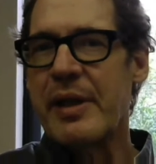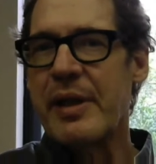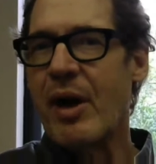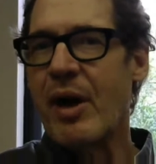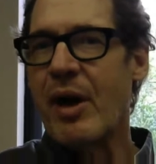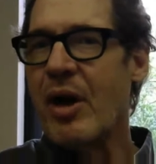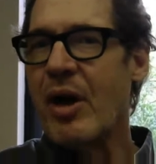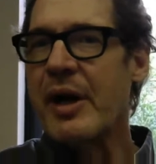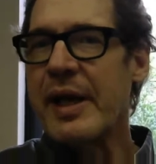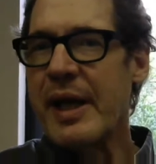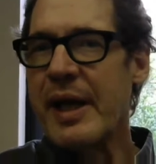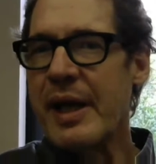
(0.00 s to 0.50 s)
They
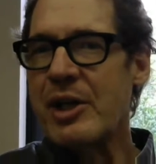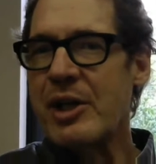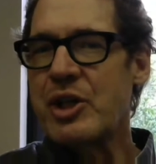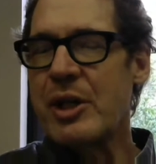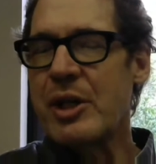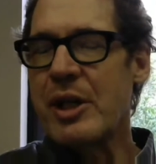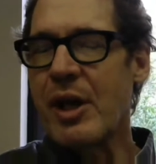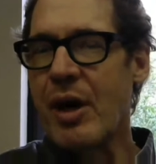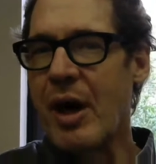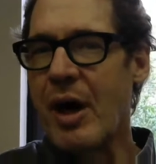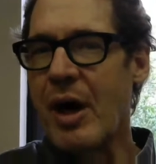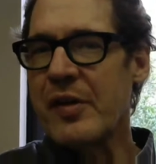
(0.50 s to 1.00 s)
are
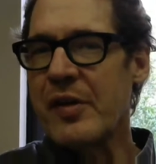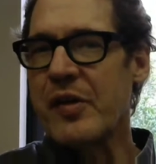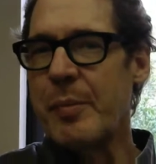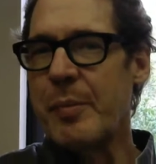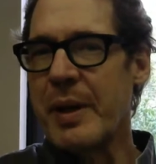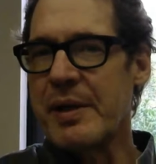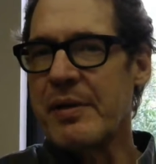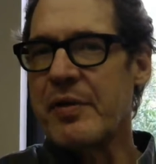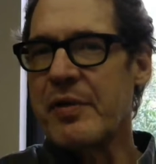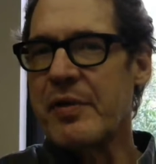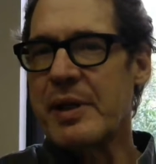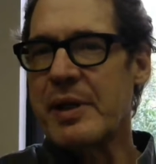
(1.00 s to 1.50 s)
engaged in
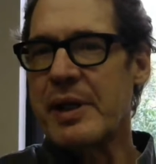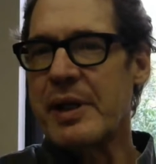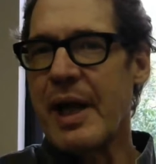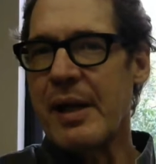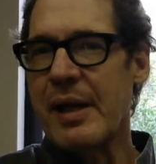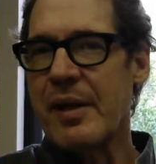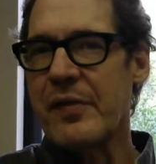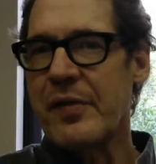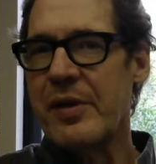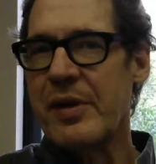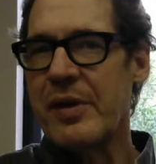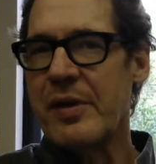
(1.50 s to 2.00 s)
cost-benefit
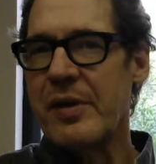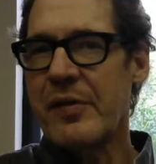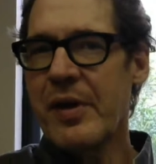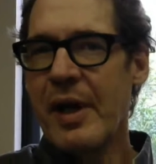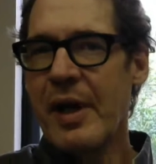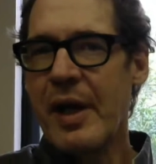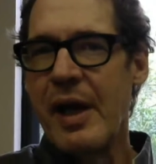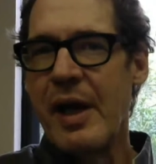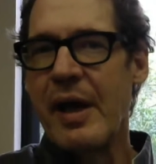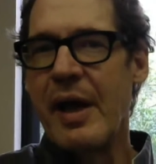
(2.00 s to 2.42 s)
analyses,